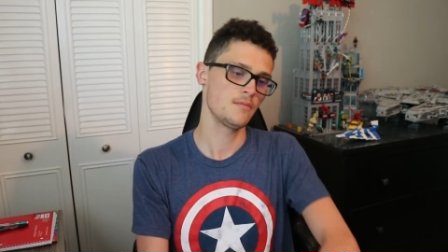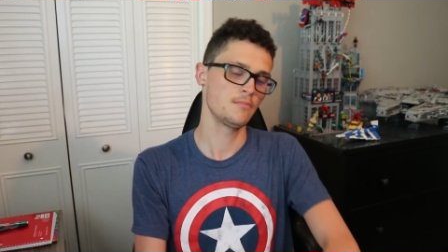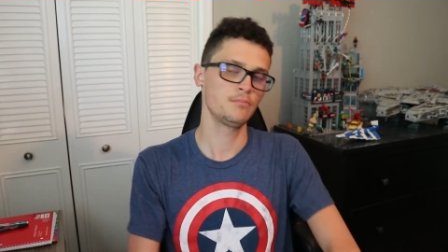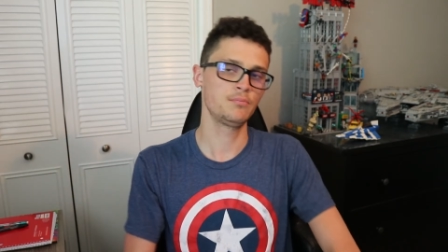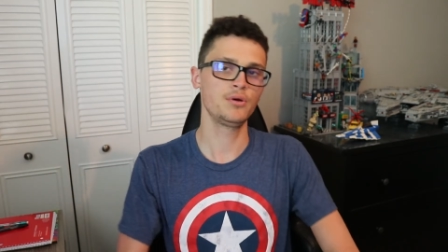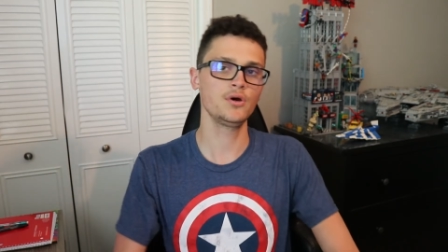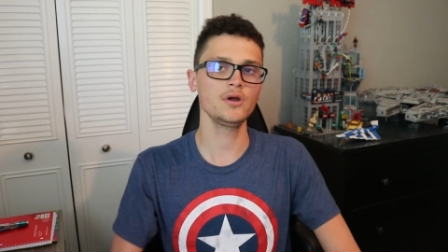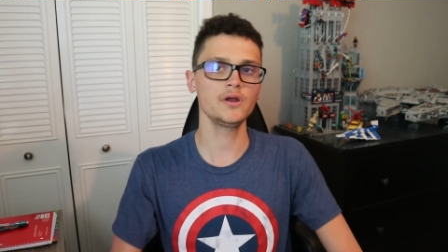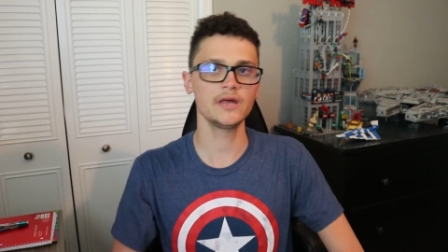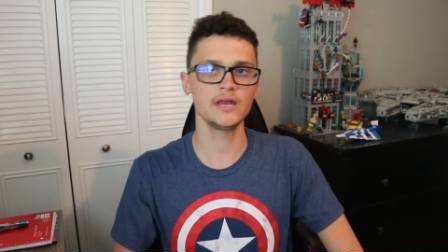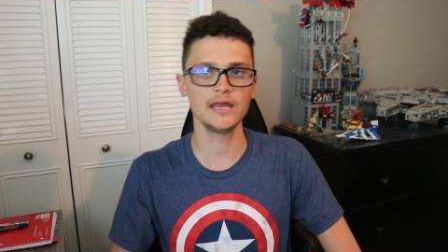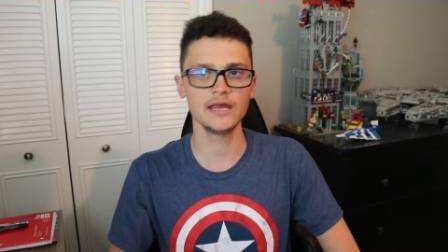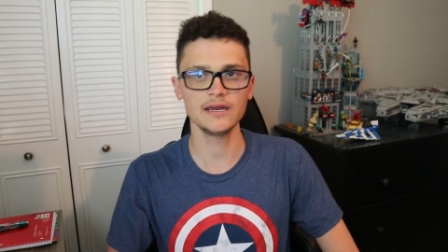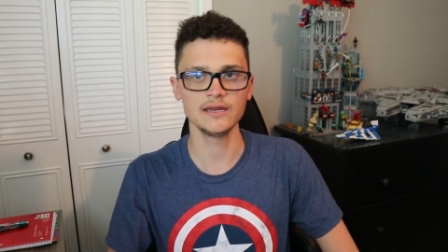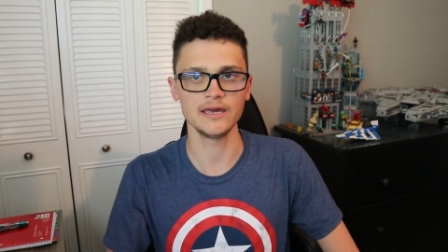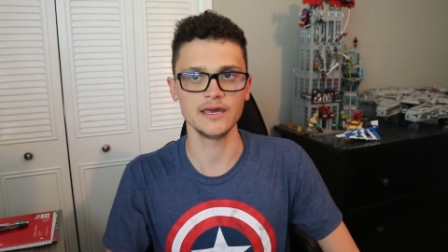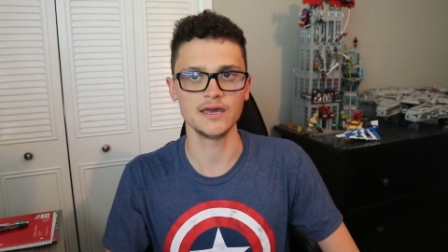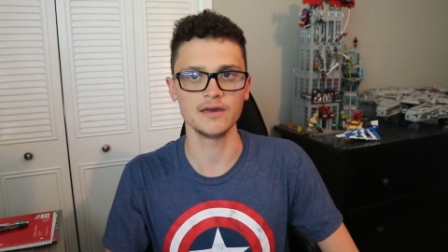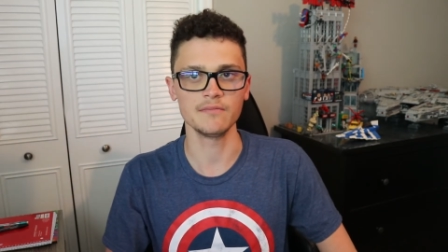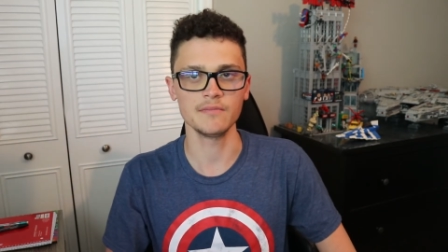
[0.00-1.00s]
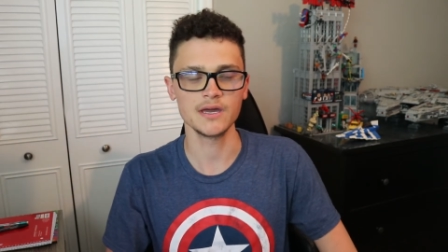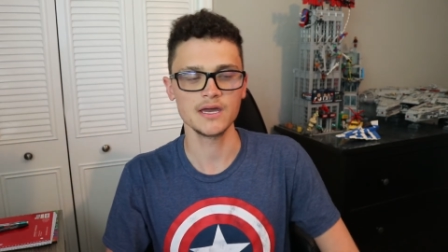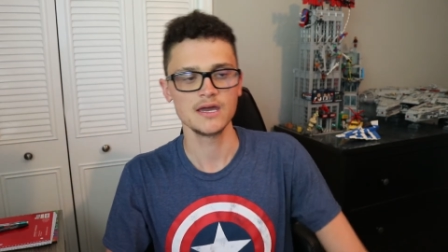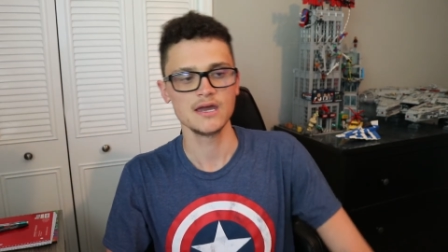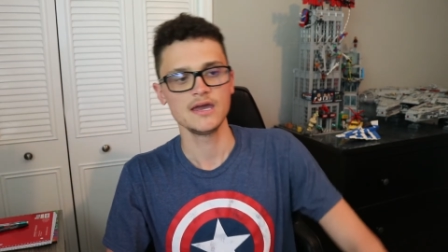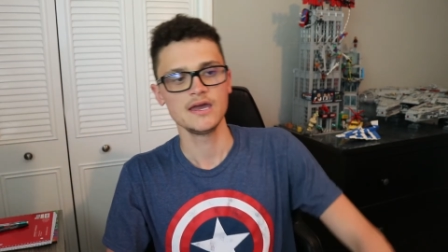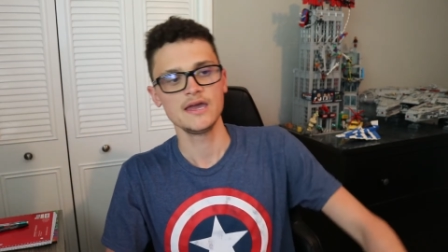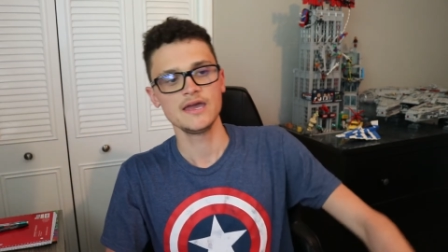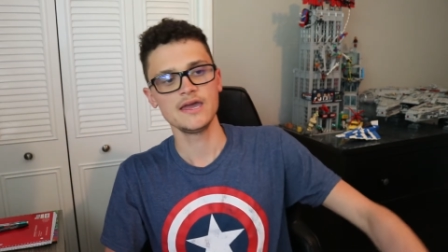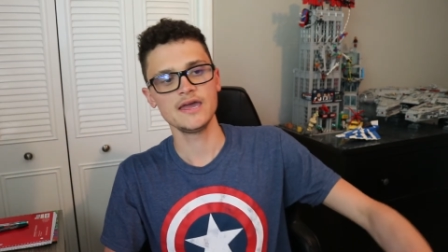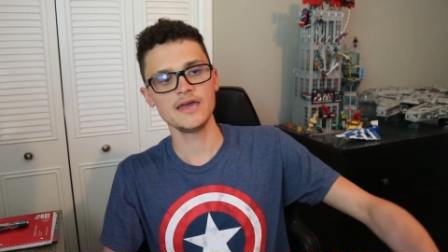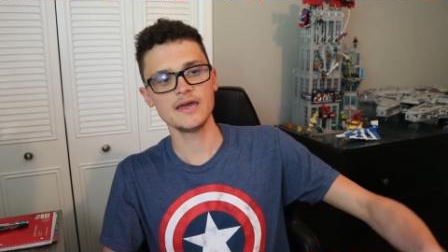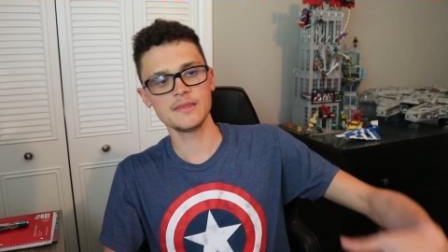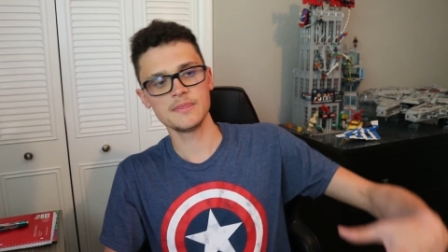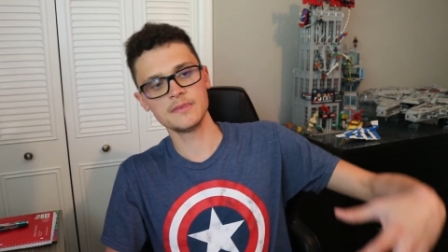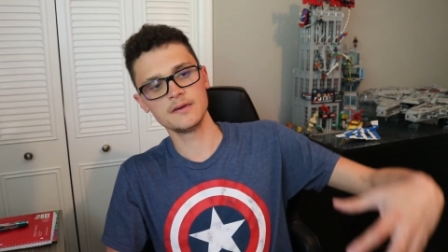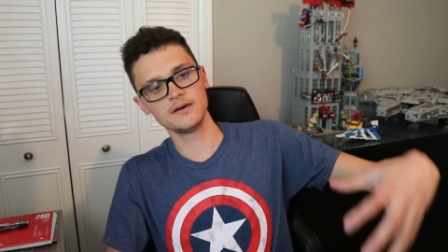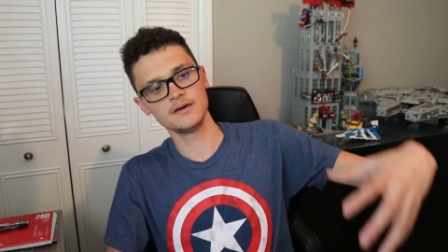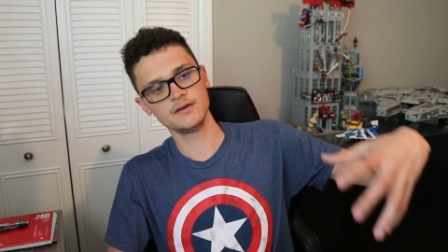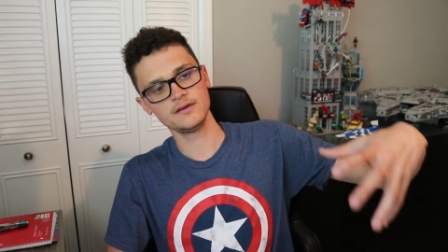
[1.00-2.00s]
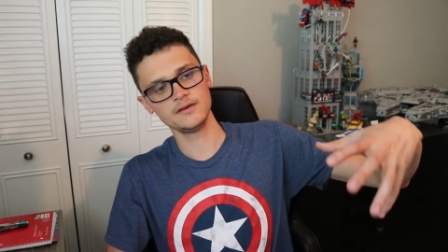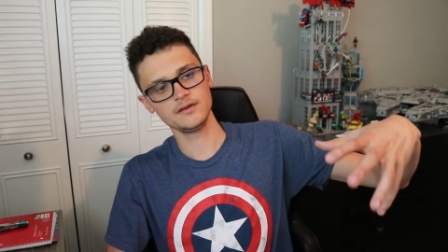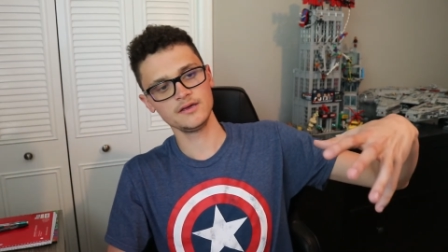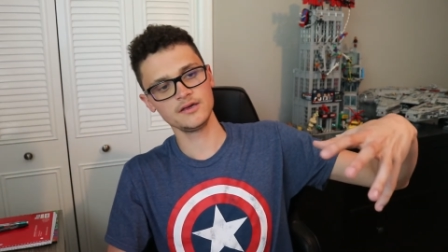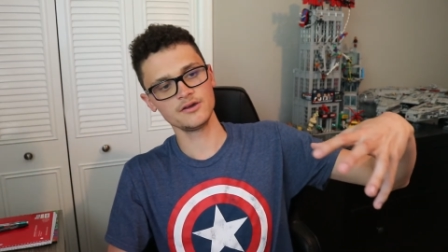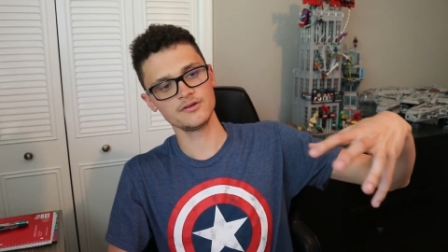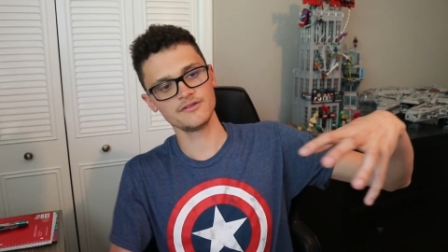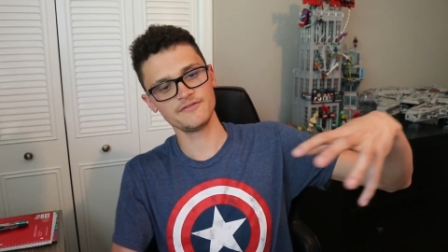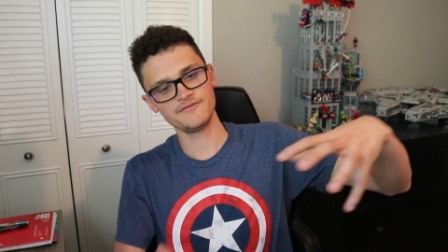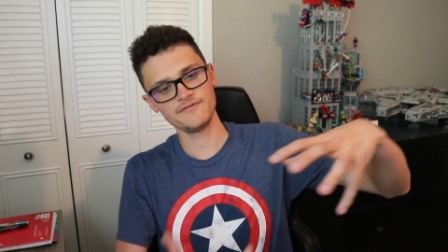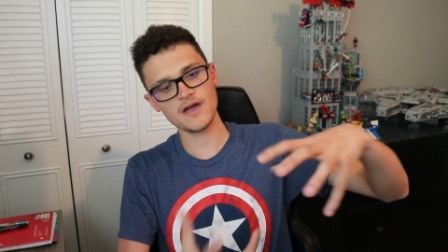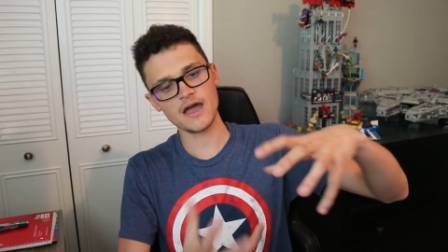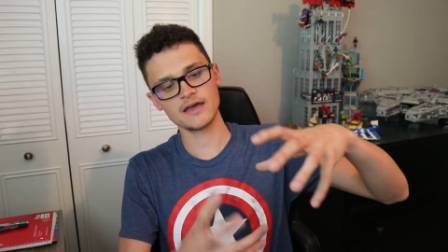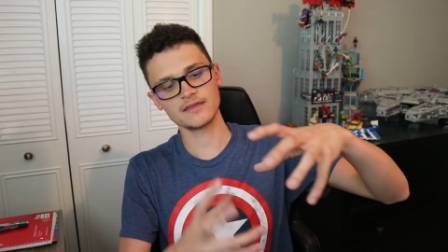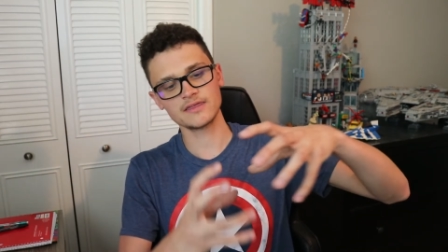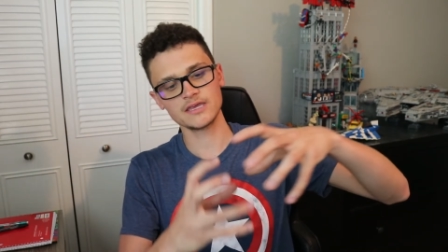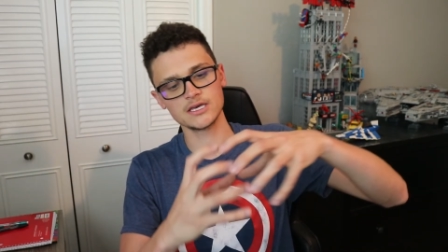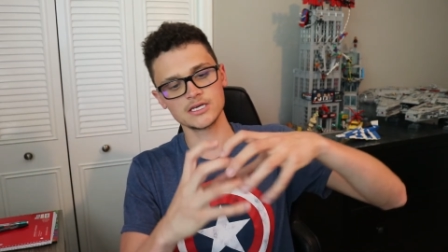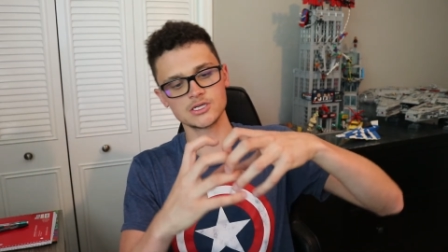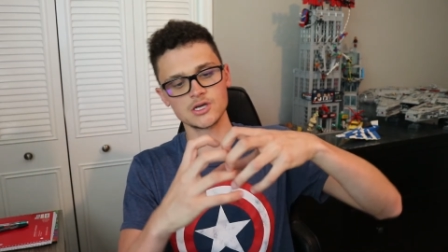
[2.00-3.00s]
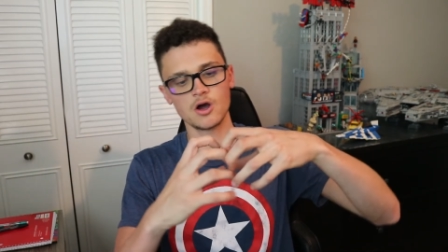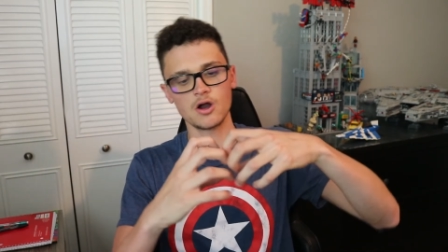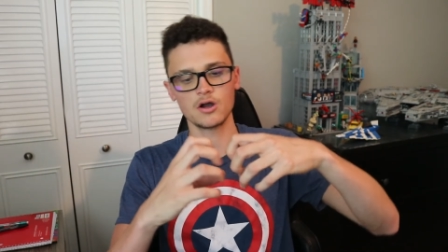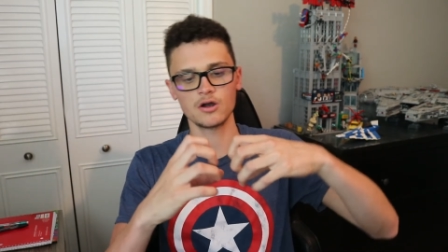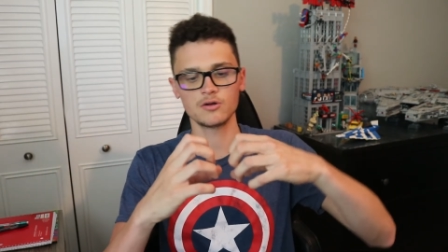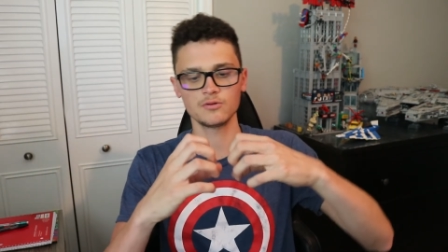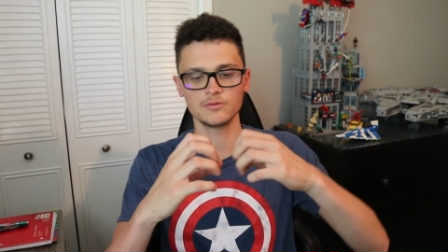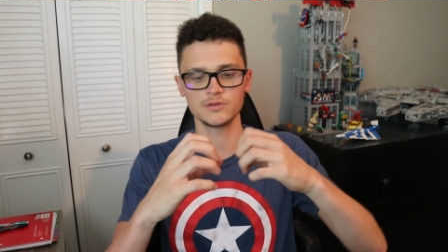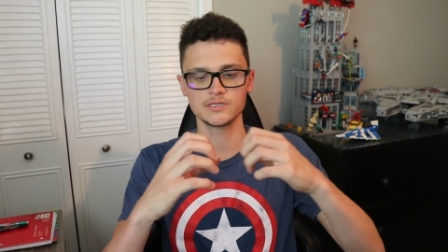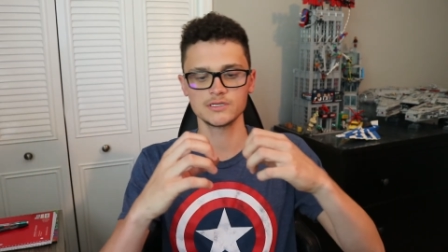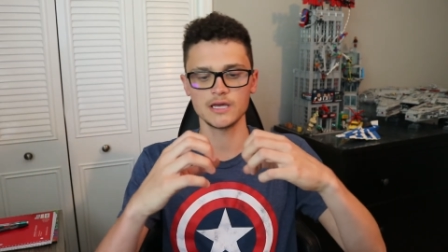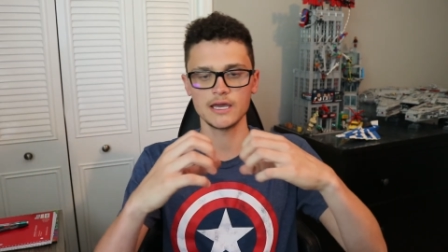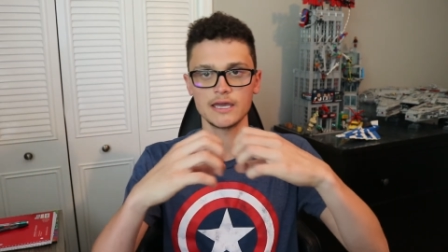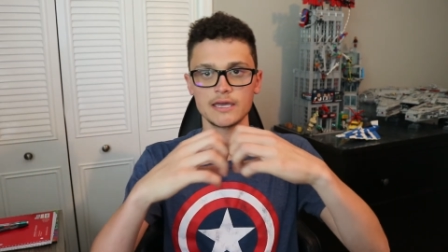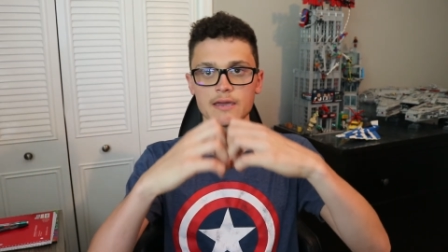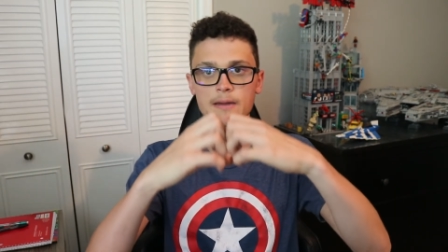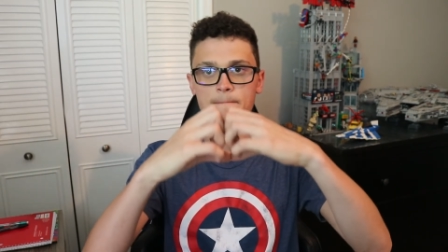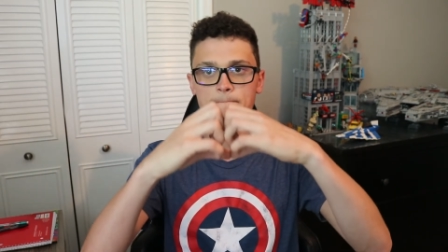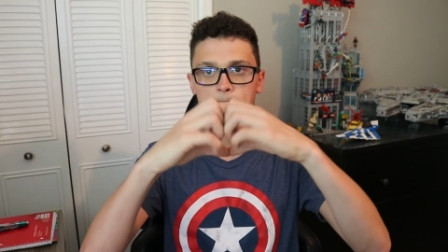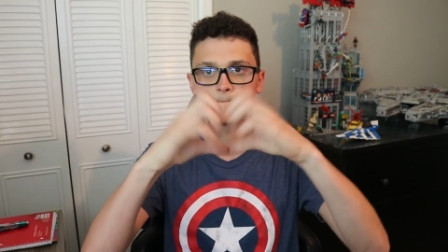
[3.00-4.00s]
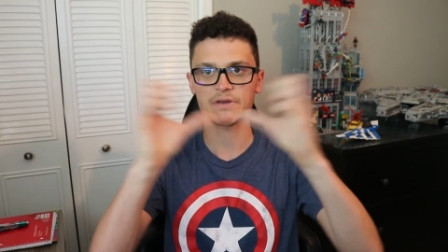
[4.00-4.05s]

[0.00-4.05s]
put it in him, and the fact is, Hart was like,